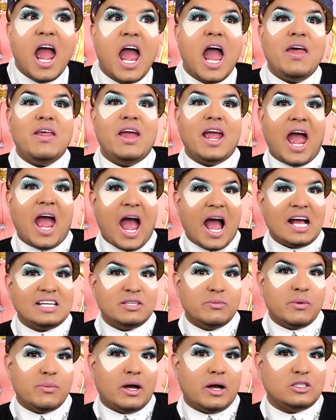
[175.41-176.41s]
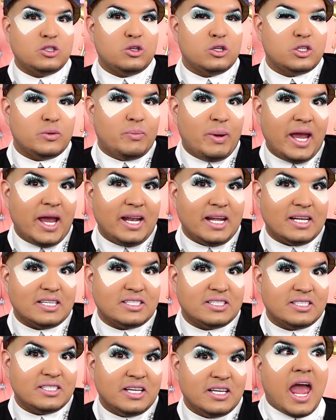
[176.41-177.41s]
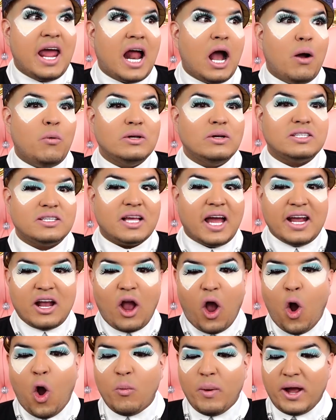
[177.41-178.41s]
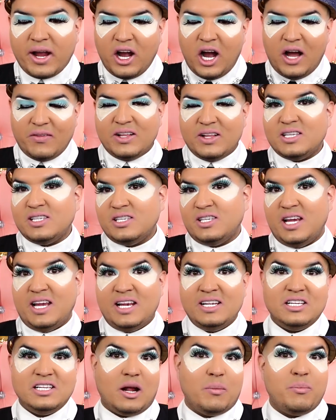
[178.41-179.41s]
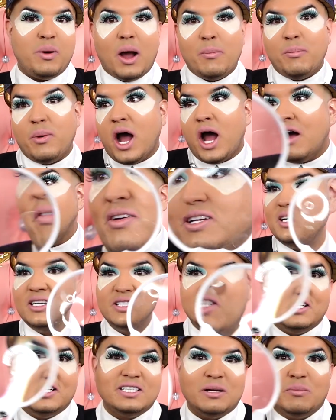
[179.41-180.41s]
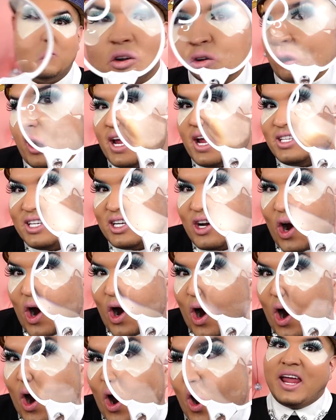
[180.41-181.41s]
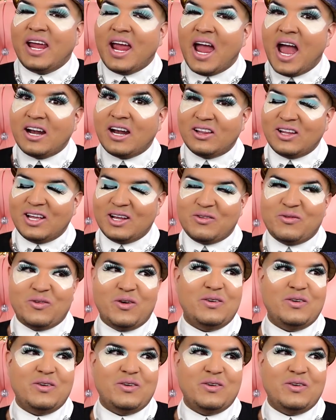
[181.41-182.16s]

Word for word: and they asked him about Trisha Paytas, and I was like, oh my god, this is it. He's gonna pop off. He's gonna say some crazy girl. He handled it.